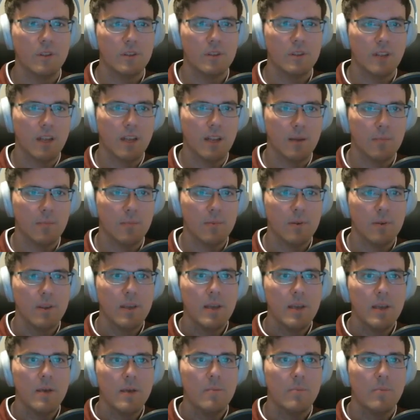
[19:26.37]
setup,
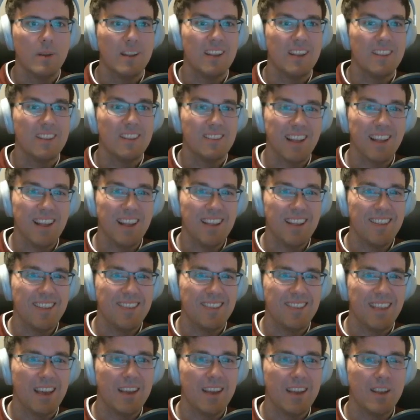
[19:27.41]
but it's not
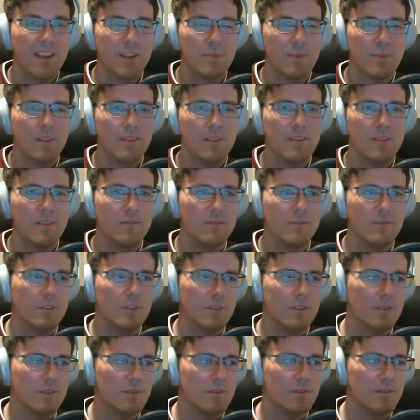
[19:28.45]
that expensive
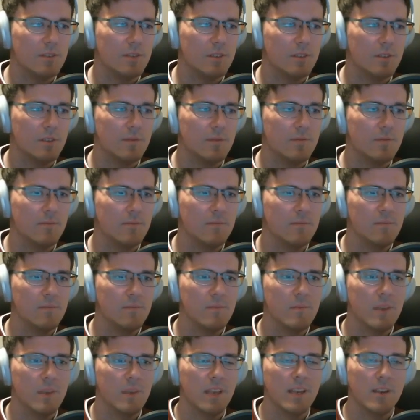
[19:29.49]
to
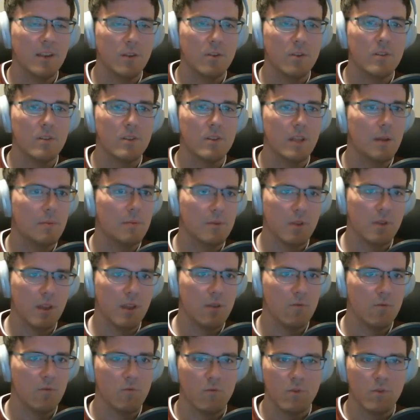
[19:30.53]
get a good setup to
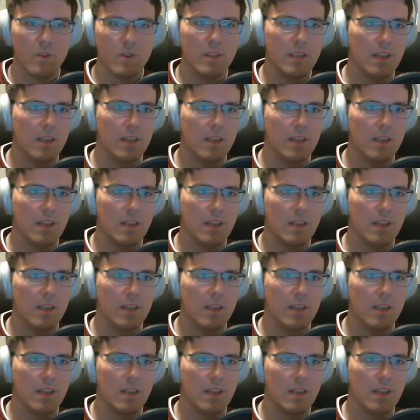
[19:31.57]
get really